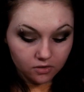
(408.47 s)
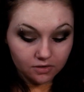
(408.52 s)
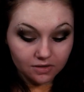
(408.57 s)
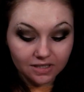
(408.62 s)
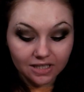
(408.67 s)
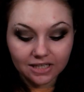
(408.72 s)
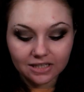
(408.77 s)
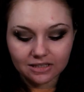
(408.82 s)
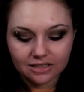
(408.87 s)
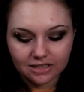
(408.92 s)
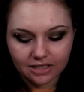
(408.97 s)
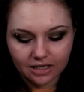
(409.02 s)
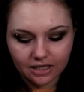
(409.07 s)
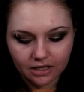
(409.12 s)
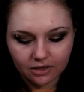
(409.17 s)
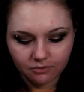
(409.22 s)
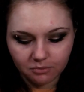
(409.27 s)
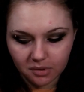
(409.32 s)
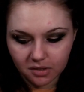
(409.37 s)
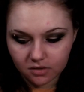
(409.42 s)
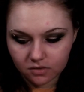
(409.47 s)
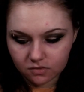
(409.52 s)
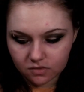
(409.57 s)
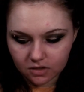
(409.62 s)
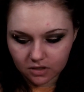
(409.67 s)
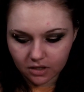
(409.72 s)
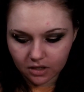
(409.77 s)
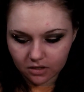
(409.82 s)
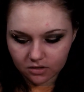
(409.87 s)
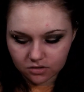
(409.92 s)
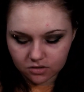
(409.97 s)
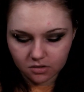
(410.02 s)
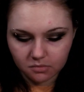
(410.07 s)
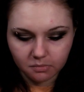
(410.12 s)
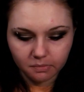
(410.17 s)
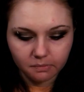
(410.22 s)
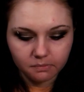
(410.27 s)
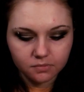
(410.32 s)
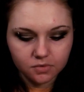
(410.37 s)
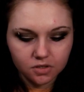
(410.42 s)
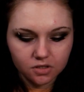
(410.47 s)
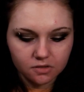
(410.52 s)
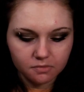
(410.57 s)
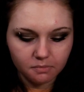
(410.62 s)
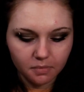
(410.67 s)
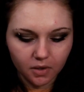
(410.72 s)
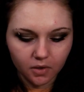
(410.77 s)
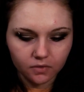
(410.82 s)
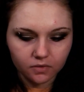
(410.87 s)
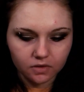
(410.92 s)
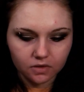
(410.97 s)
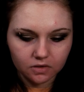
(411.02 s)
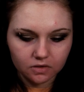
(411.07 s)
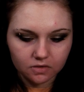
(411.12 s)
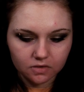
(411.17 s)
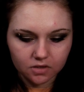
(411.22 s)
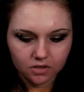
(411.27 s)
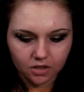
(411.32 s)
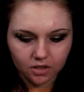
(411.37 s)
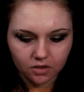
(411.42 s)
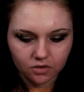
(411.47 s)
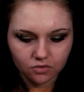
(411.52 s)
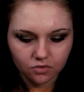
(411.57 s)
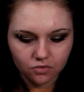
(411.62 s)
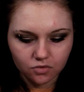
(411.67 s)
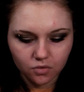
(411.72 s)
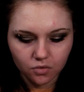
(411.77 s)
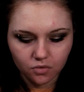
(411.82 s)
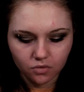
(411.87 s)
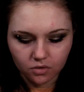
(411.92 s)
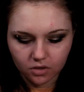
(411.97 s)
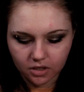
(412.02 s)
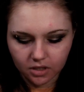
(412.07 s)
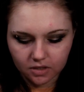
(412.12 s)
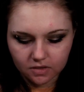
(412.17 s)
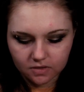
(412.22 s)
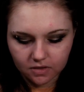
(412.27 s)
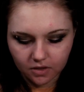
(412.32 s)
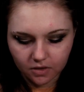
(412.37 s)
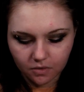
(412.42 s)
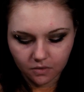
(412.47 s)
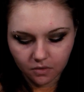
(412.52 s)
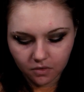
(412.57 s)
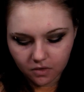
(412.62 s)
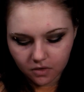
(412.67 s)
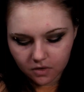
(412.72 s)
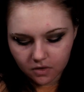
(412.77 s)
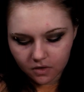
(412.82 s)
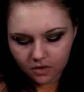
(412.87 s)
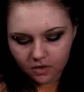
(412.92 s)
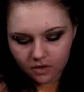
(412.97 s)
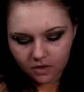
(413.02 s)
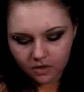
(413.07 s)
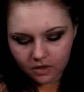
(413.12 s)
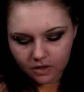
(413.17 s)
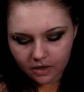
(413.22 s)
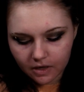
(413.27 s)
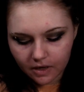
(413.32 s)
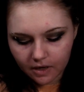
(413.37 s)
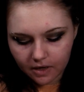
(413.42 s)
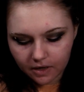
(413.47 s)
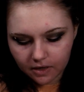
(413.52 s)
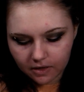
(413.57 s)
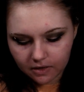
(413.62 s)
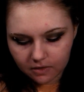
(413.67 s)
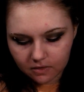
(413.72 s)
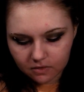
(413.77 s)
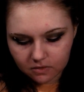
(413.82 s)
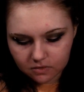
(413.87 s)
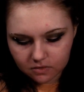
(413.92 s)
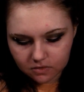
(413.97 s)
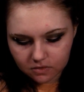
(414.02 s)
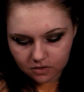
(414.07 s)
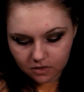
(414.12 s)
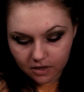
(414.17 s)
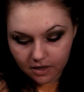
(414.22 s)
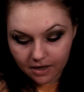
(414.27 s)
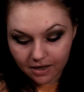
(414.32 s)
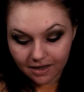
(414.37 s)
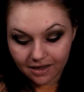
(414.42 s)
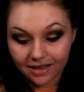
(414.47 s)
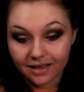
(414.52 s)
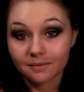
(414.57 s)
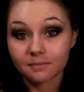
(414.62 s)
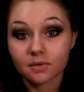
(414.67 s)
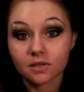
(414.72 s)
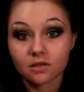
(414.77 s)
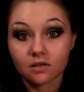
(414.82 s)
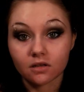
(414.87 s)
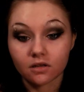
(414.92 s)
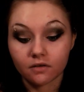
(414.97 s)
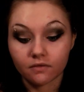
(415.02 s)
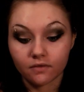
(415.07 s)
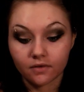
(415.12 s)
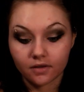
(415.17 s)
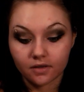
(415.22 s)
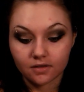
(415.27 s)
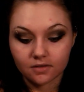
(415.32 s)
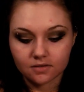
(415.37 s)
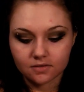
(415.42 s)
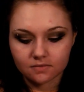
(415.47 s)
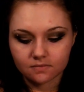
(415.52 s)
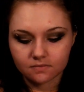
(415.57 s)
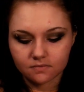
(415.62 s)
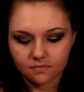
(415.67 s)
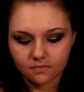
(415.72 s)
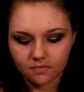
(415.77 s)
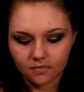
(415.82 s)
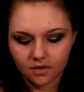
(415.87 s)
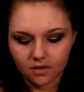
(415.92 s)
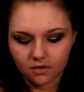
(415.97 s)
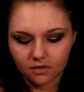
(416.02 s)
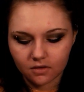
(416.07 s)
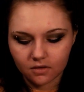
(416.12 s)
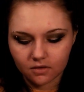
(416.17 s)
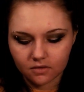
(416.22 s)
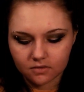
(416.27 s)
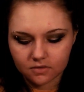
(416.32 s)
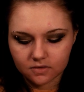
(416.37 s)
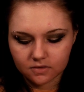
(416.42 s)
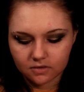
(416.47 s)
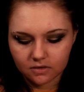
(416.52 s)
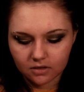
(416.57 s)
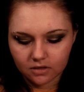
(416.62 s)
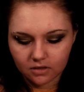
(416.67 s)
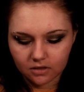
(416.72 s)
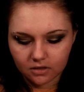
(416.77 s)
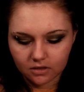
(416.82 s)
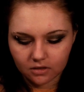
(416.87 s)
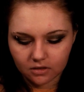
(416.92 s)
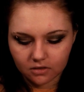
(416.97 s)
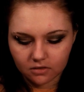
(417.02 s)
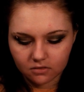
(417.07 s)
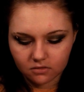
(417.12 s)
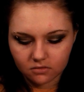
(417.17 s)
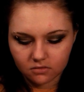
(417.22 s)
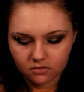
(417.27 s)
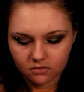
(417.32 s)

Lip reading: Lately I have been using, I actually just bought this like 2 or 3 days ago, and I am in love with it. It's the